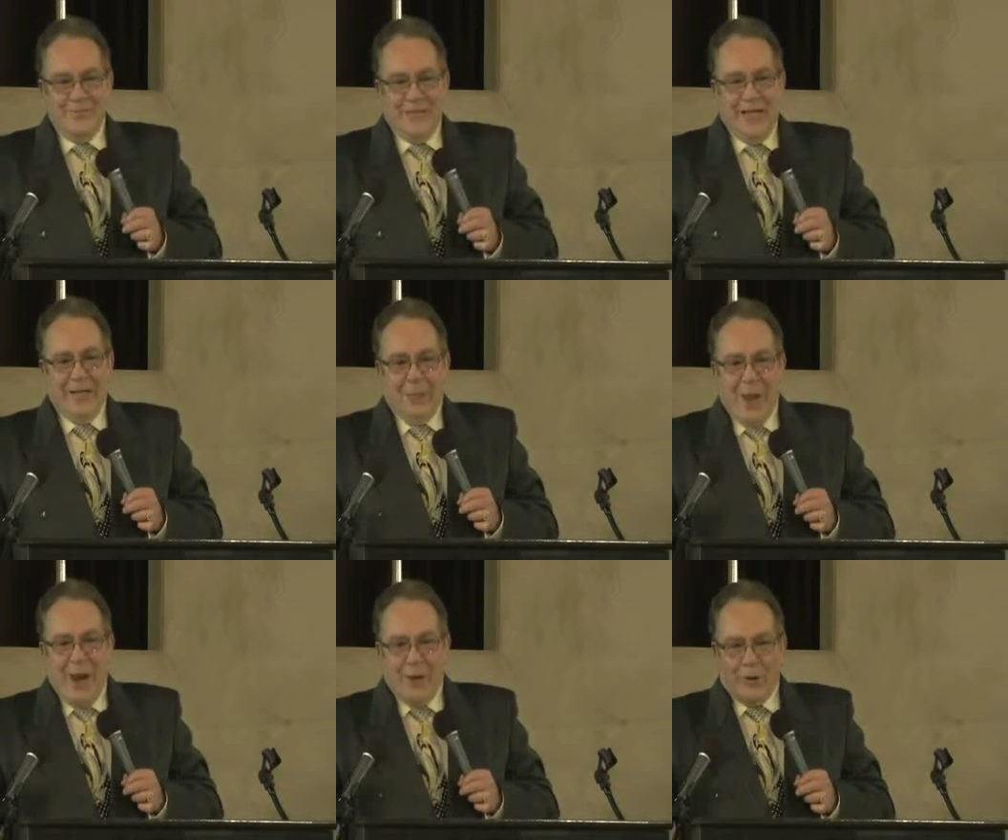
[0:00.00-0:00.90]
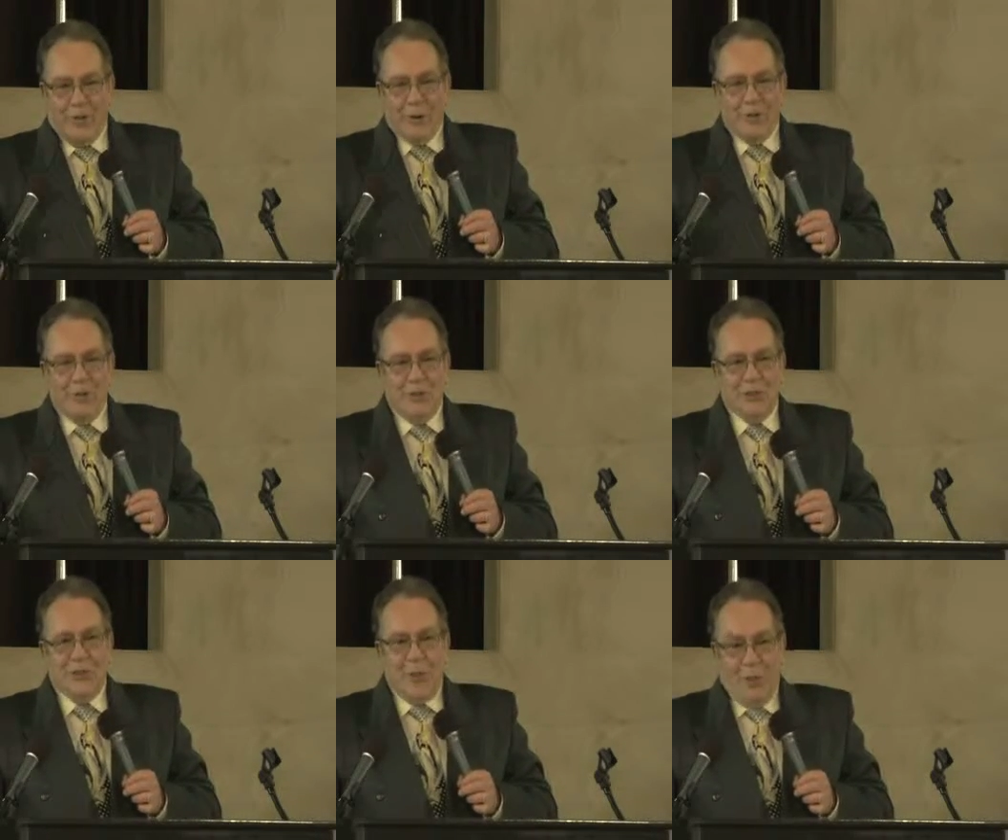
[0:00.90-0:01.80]
And the power of what you
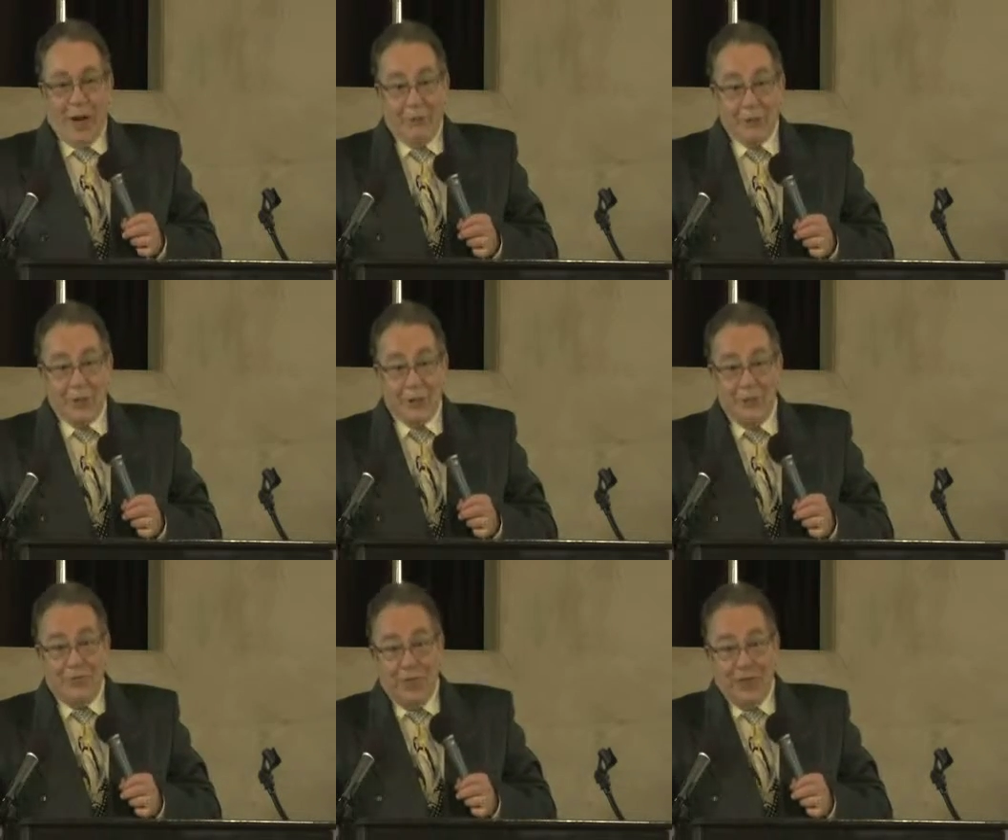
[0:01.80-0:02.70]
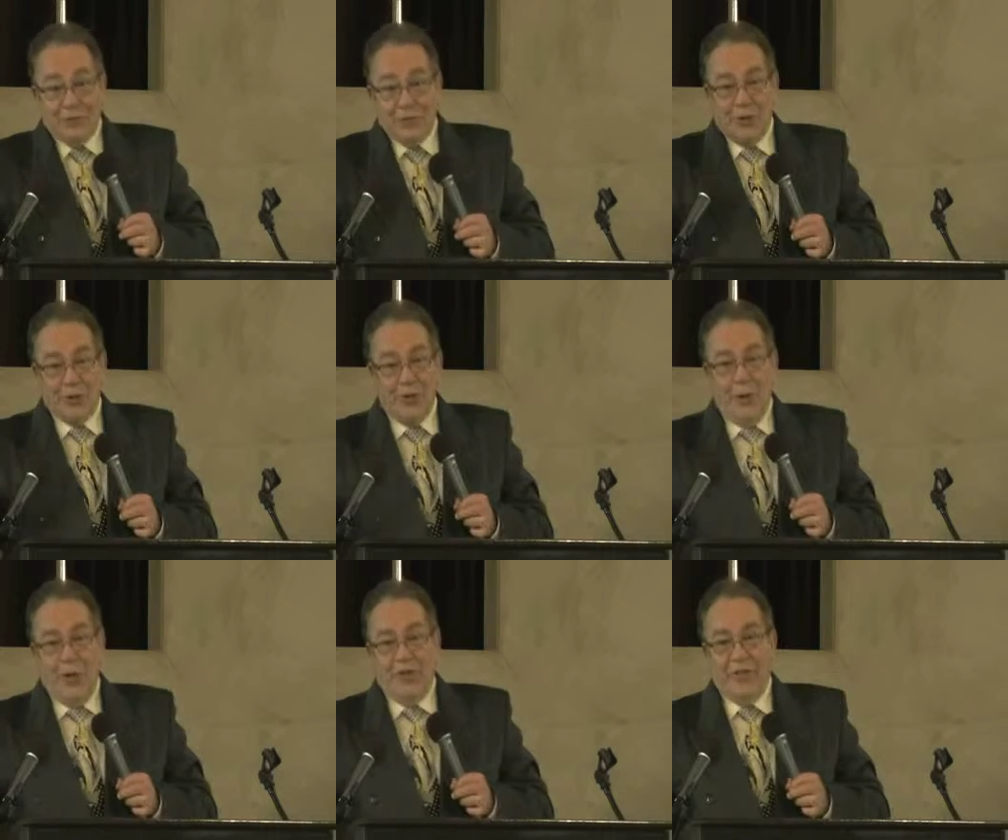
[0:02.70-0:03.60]
just said. What I'm searching for, I'm
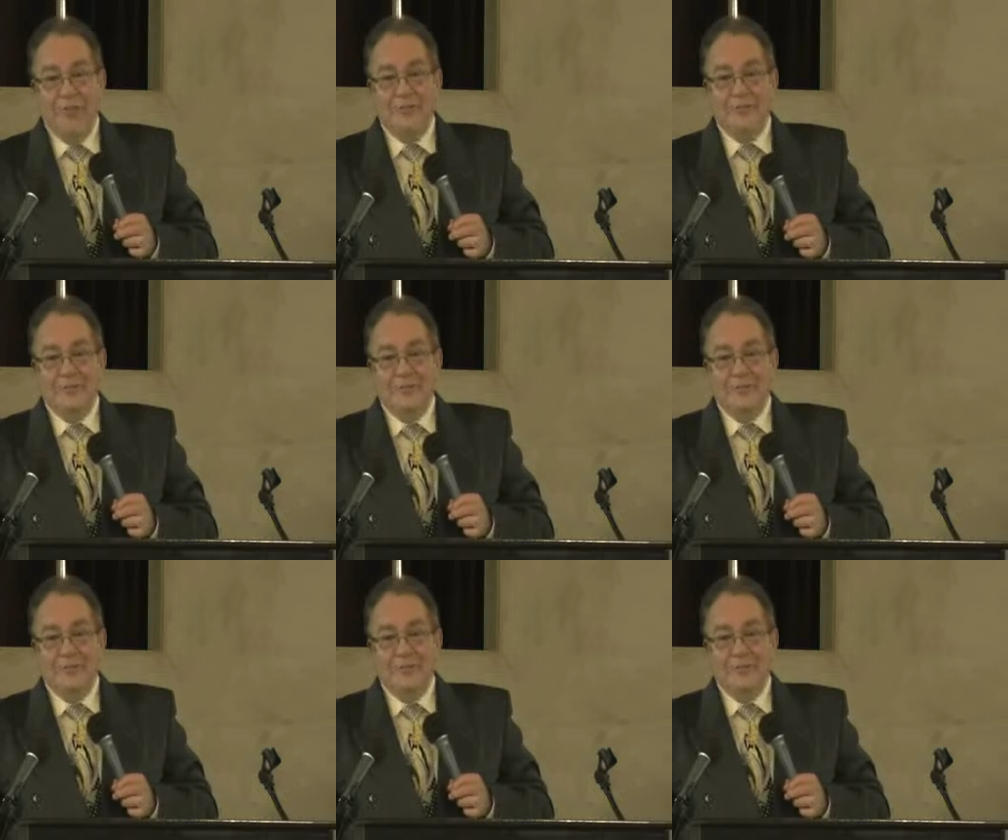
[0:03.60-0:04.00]
searching with.